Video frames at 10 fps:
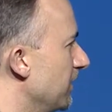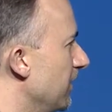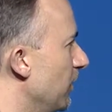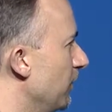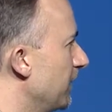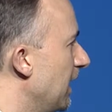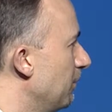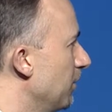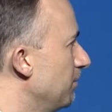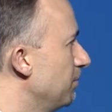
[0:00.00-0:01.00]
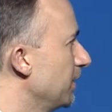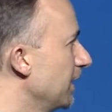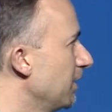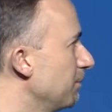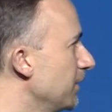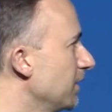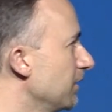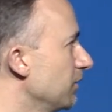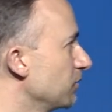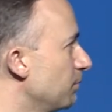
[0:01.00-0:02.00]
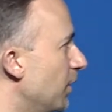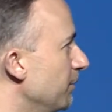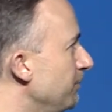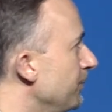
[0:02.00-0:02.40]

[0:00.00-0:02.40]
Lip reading: the old timer, putting up the smart.